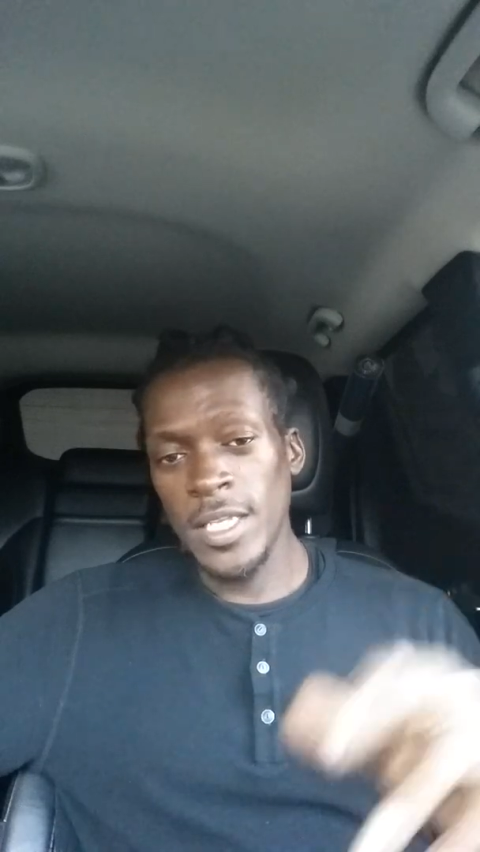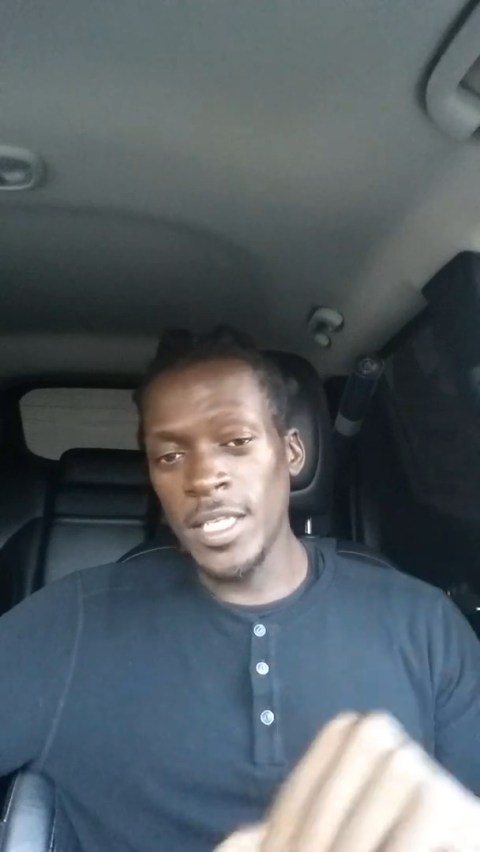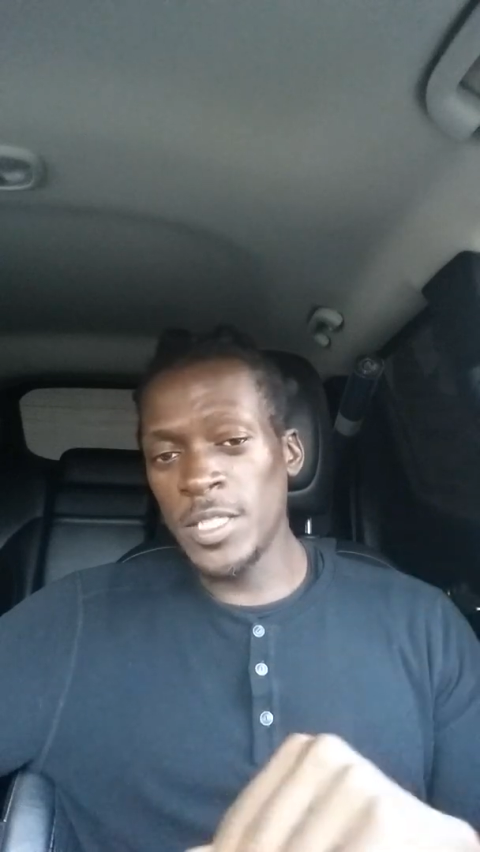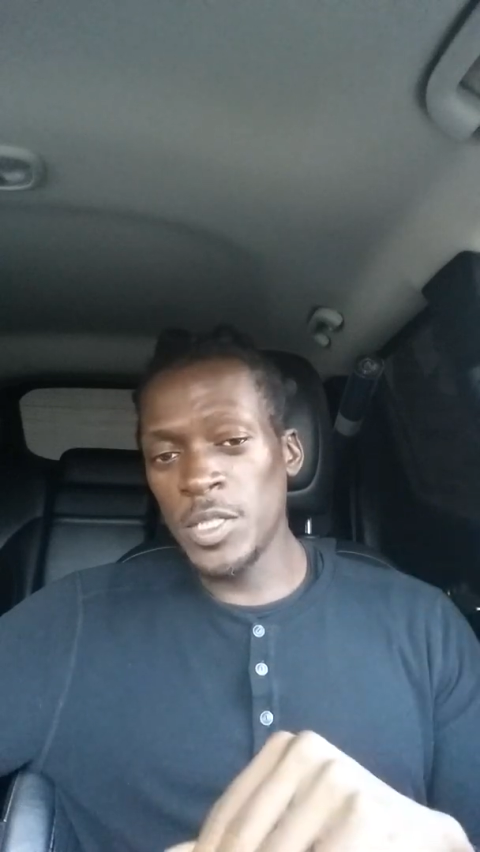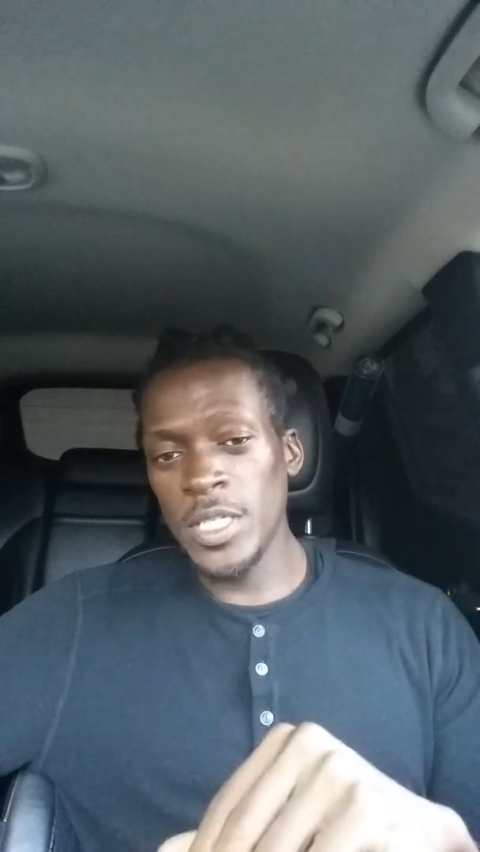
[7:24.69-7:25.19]

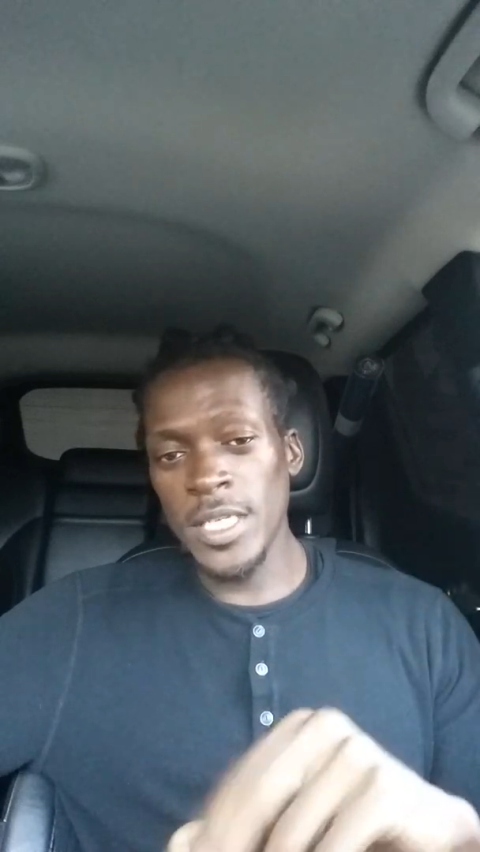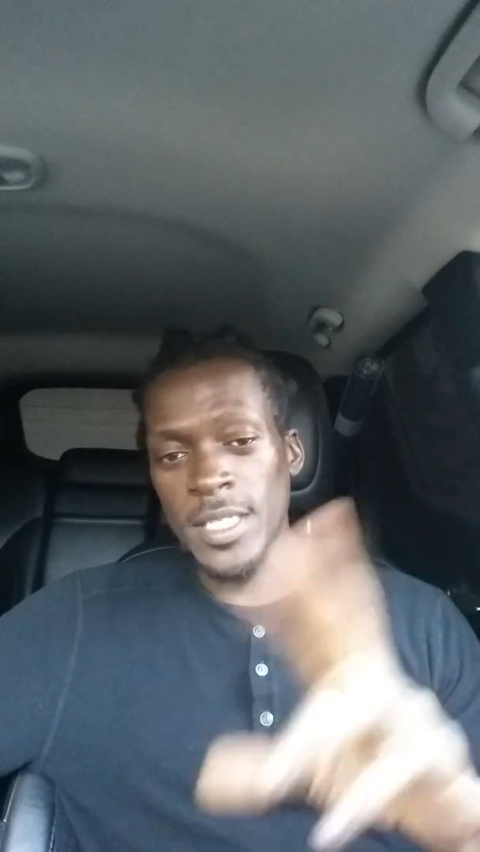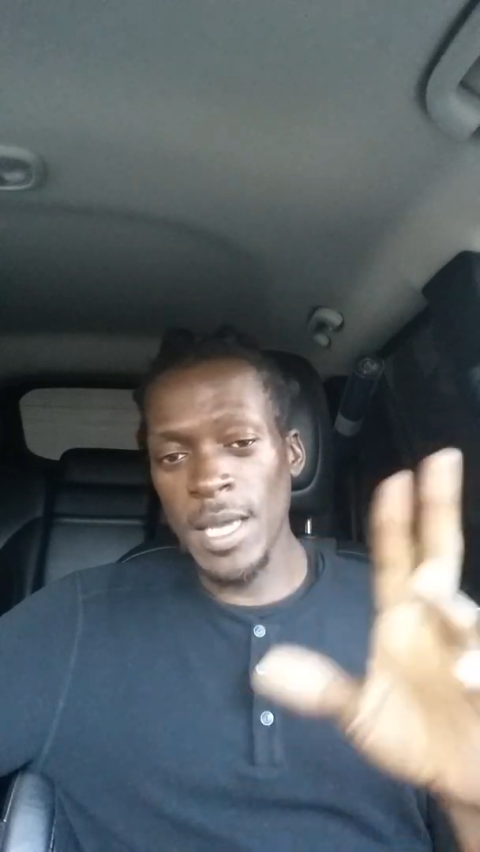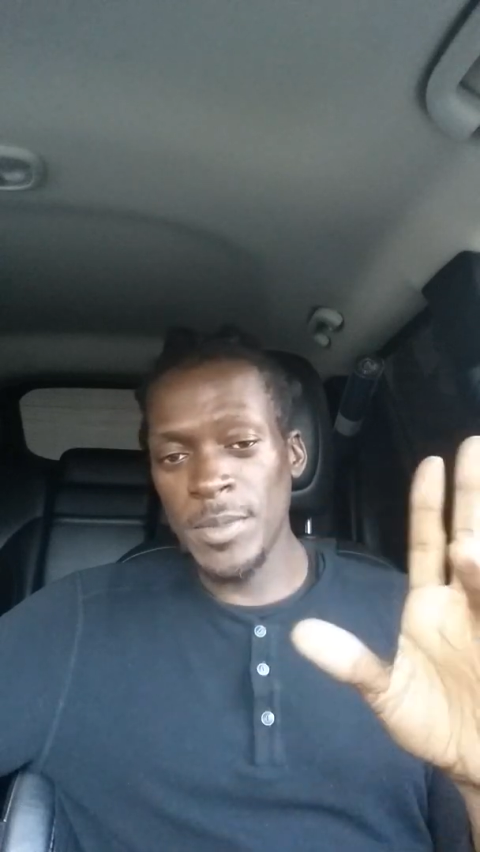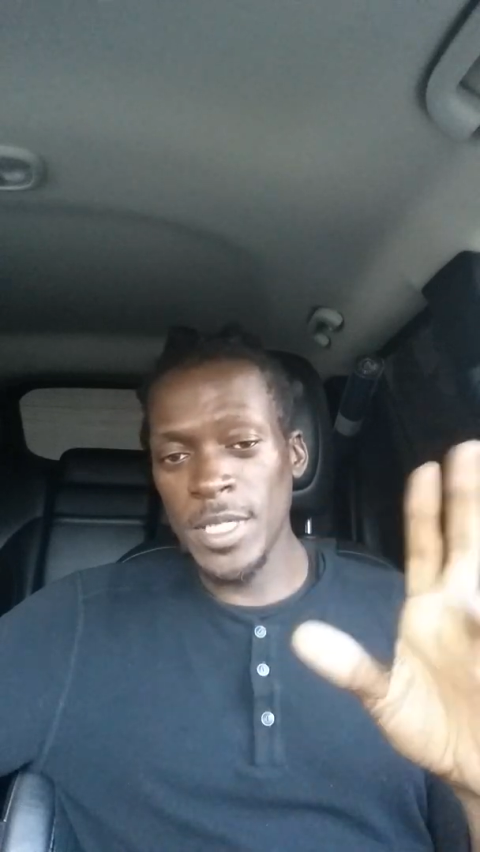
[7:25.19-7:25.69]

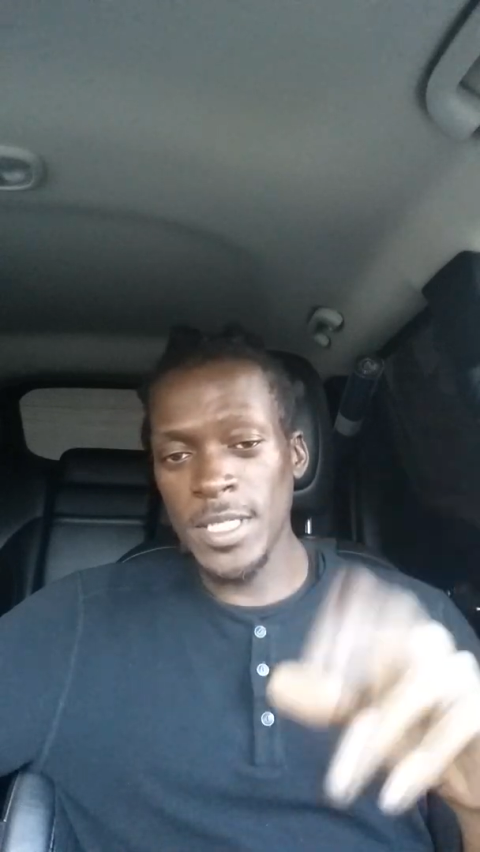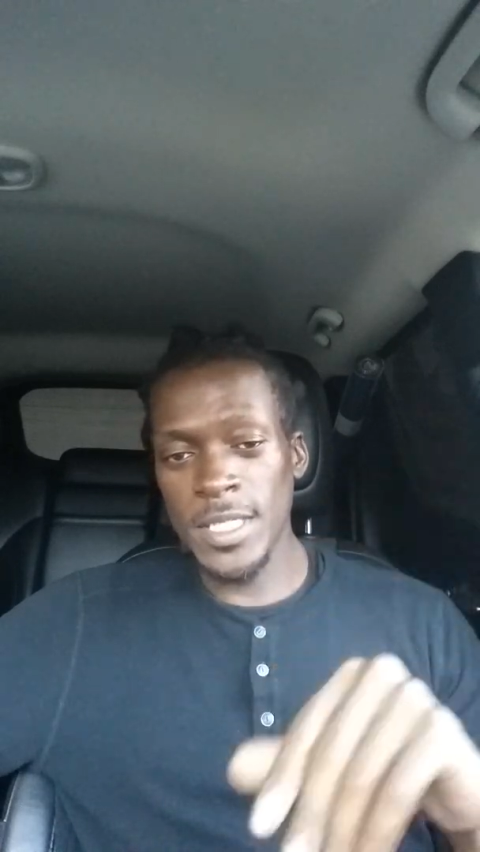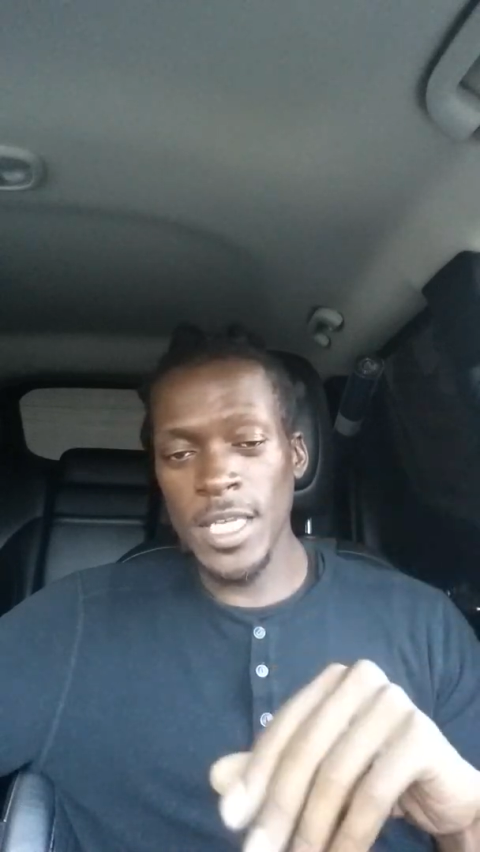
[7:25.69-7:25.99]
I'm just